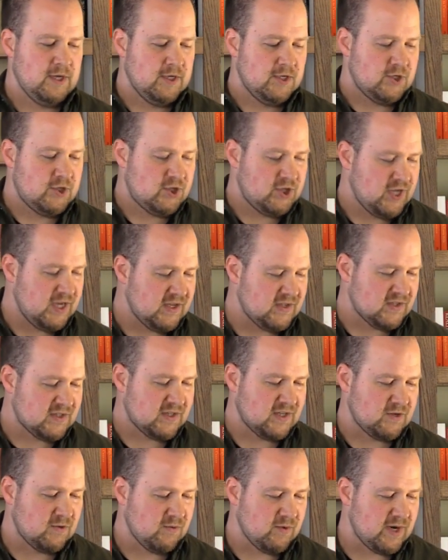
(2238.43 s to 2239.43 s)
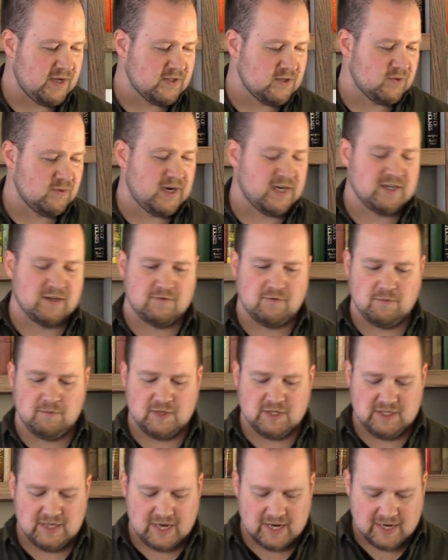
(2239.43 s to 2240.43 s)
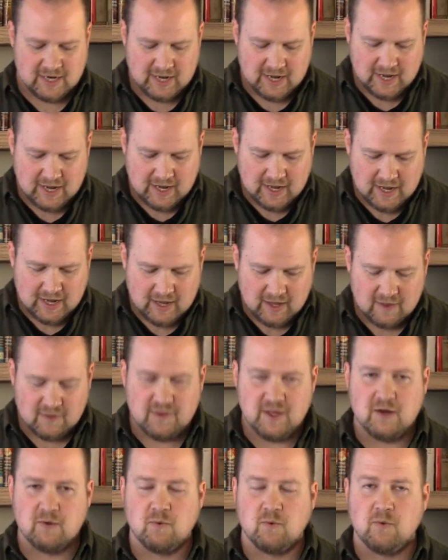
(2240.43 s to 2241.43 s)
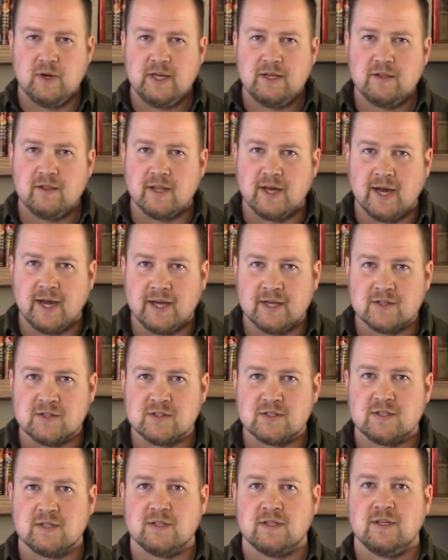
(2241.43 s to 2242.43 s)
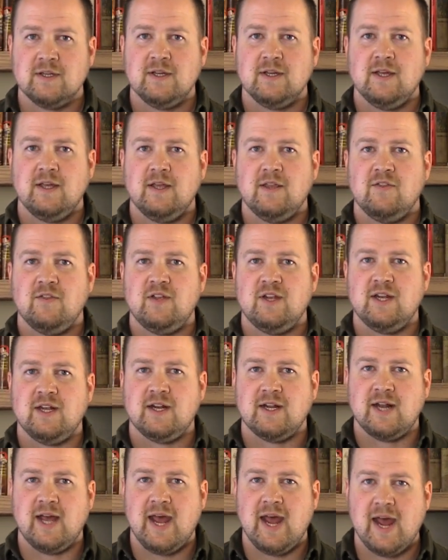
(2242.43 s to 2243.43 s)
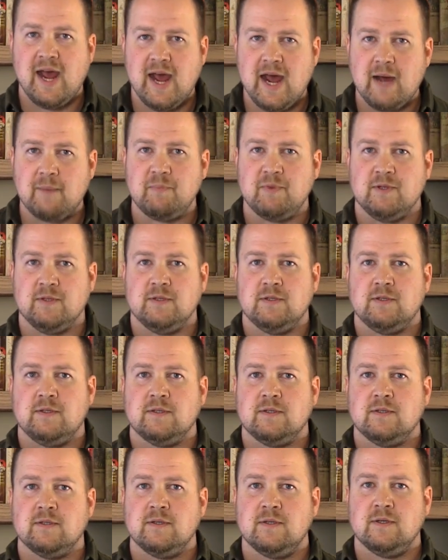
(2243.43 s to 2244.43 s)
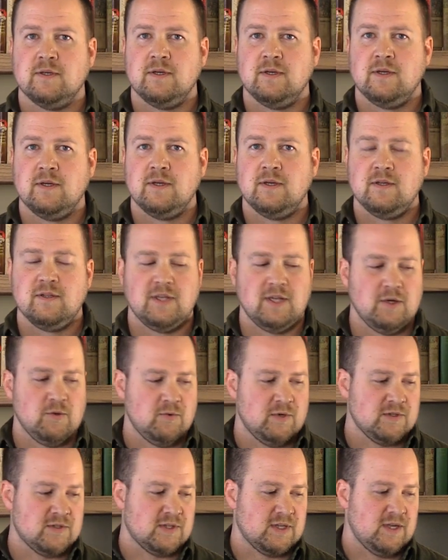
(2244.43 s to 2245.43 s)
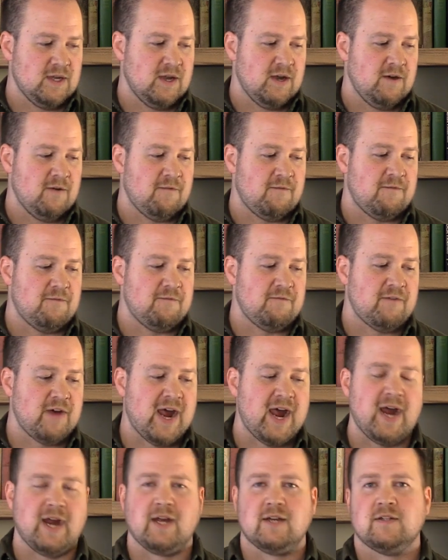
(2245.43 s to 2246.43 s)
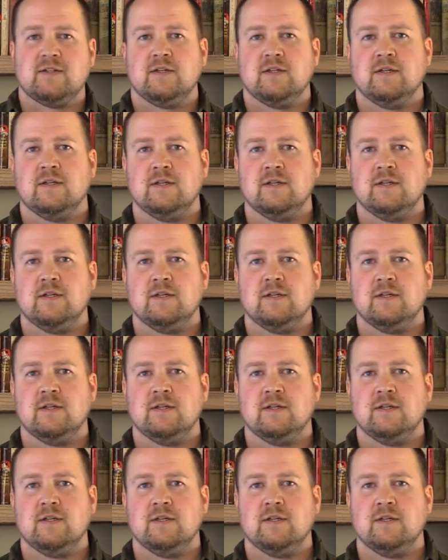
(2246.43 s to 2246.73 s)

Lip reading: Jesus had resurrected from the dead. They realized that it had happened, that it was a fact.